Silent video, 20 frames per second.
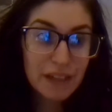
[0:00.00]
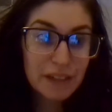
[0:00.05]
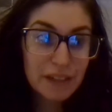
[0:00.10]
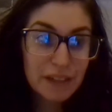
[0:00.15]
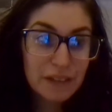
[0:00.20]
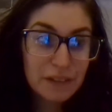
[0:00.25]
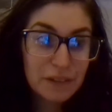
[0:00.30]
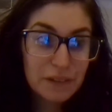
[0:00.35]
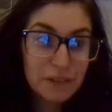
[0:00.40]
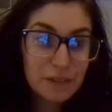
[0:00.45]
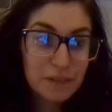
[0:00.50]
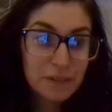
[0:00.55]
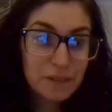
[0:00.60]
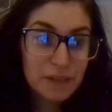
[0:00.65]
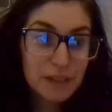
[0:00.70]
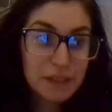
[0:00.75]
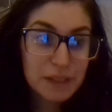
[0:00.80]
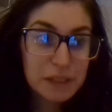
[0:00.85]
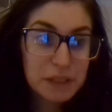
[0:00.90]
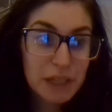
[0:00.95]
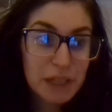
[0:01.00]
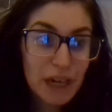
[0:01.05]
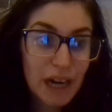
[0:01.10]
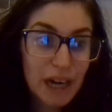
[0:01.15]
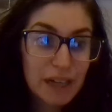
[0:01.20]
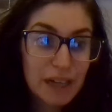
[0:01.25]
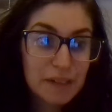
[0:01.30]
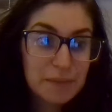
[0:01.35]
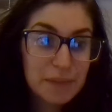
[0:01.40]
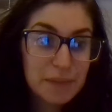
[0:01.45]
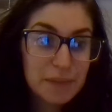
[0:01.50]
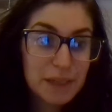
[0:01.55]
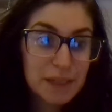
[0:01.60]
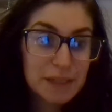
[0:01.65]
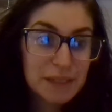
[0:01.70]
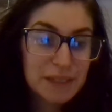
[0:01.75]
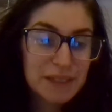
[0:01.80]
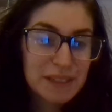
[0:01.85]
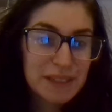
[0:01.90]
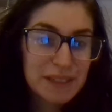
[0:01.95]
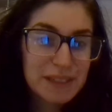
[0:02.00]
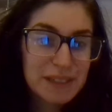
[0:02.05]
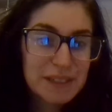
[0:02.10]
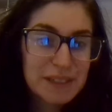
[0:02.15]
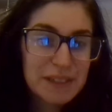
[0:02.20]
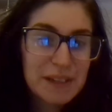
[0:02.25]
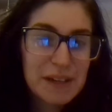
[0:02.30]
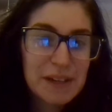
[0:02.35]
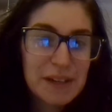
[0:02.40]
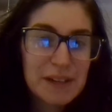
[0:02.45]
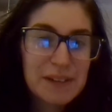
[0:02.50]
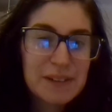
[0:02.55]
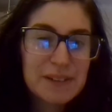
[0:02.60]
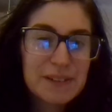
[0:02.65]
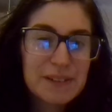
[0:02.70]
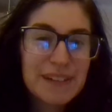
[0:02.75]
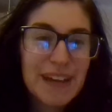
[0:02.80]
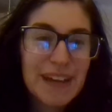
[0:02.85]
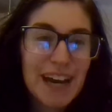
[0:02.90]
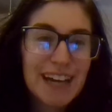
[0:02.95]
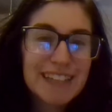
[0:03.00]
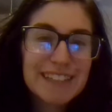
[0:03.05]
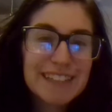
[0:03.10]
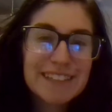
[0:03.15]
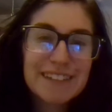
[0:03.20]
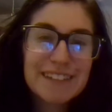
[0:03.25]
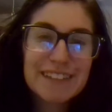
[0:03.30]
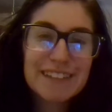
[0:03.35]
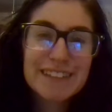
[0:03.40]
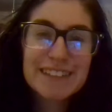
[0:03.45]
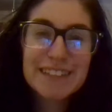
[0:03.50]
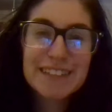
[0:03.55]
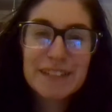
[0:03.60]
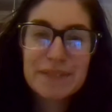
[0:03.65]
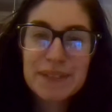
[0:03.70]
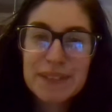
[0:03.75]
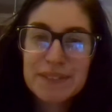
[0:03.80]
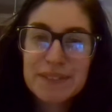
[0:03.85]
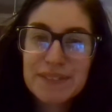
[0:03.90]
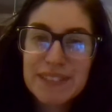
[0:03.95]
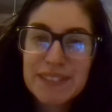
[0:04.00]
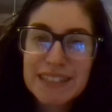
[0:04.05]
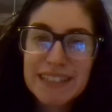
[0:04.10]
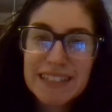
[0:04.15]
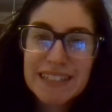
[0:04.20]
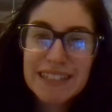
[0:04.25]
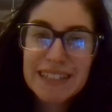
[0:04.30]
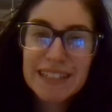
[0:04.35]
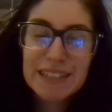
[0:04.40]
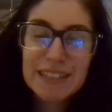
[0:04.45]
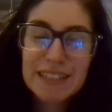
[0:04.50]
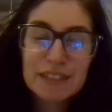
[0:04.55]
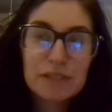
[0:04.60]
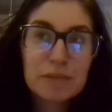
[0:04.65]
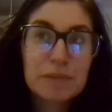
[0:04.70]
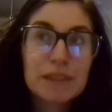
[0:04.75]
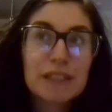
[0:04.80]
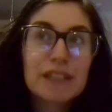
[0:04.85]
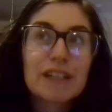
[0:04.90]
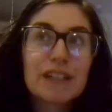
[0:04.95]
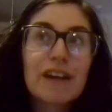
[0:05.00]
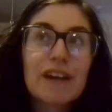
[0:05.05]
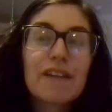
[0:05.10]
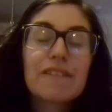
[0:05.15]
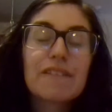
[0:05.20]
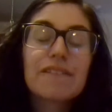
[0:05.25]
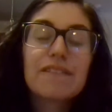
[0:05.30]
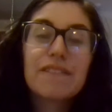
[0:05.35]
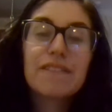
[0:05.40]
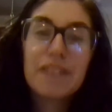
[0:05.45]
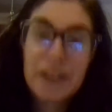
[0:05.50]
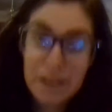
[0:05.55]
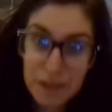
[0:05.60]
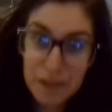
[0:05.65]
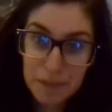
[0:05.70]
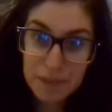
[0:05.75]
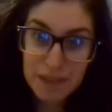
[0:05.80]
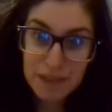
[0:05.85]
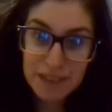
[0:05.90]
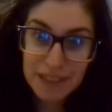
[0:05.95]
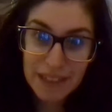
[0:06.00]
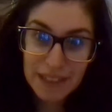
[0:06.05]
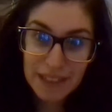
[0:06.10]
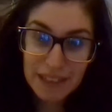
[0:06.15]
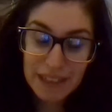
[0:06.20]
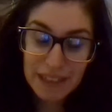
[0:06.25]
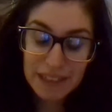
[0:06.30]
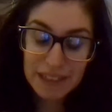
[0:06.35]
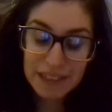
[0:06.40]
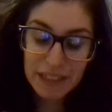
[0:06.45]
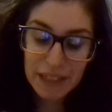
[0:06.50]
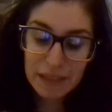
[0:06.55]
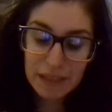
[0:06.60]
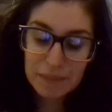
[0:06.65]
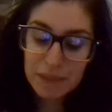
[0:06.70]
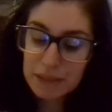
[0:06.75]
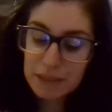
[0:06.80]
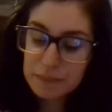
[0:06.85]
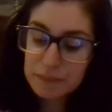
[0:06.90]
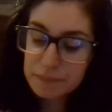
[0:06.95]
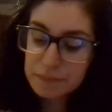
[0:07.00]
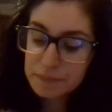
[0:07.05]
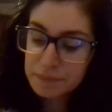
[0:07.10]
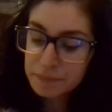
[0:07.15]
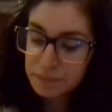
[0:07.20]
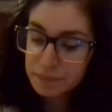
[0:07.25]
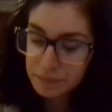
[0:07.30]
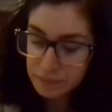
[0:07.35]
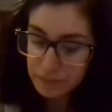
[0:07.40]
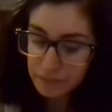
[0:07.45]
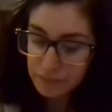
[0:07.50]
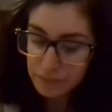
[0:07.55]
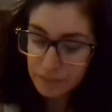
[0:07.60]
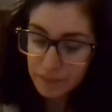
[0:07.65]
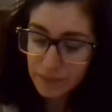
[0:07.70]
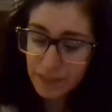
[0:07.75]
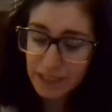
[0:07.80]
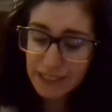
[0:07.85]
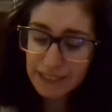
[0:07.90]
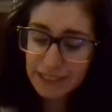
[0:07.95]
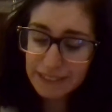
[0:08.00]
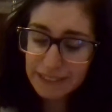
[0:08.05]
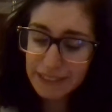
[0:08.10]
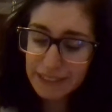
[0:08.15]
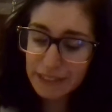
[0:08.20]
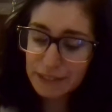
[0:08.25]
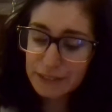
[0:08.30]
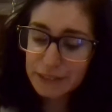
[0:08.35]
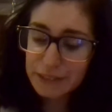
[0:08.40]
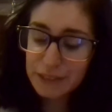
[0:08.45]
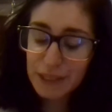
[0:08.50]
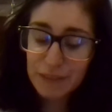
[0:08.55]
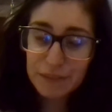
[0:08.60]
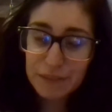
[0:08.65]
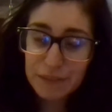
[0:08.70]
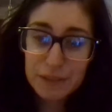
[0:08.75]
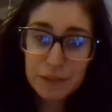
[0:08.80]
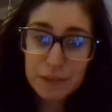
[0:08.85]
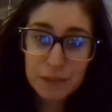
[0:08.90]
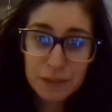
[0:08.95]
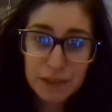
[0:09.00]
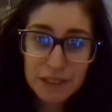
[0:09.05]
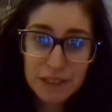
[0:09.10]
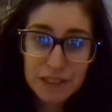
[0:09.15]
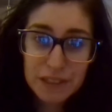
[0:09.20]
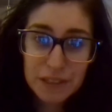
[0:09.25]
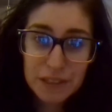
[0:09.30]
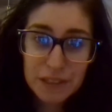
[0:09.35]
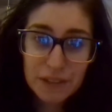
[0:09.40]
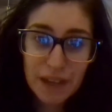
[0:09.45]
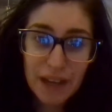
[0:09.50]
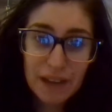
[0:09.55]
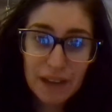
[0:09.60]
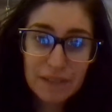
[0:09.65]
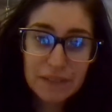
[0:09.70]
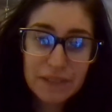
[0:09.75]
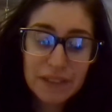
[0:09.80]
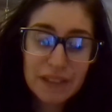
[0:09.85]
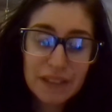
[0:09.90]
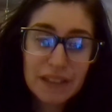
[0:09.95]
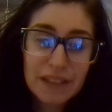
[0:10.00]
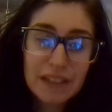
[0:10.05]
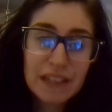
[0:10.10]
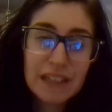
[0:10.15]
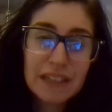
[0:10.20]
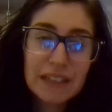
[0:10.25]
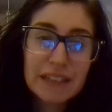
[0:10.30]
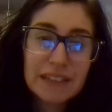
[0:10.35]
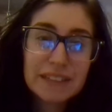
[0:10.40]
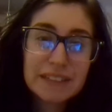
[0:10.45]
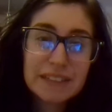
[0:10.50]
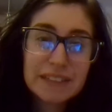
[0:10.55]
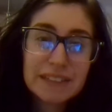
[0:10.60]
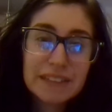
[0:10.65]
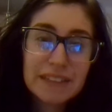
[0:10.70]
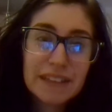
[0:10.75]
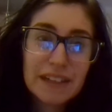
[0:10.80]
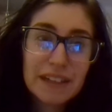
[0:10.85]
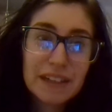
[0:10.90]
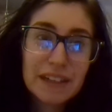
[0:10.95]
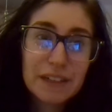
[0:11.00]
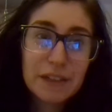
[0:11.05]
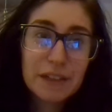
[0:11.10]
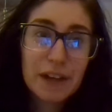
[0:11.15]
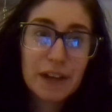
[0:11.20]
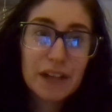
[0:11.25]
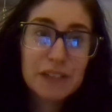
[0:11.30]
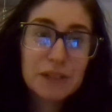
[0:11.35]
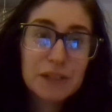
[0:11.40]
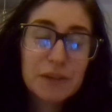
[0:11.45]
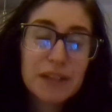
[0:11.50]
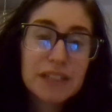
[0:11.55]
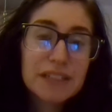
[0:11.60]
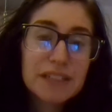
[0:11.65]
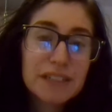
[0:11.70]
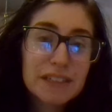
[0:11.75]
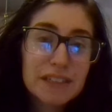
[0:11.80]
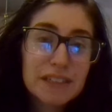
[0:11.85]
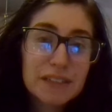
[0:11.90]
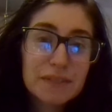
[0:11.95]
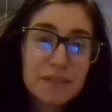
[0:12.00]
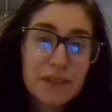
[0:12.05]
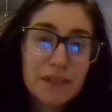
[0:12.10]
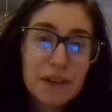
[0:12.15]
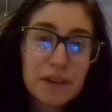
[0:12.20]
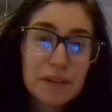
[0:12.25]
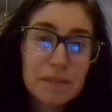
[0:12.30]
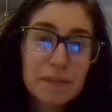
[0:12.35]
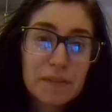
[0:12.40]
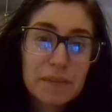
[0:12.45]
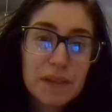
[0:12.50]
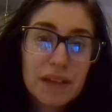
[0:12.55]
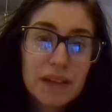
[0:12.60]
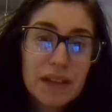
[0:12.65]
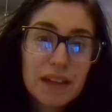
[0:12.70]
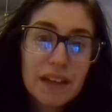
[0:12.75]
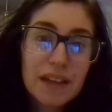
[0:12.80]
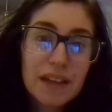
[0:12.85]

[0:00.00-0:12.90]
you want to try and make sure you go not during the summer to visit it because we'll be very busy at that time. Because not only do you have the tourists, you have the graduations from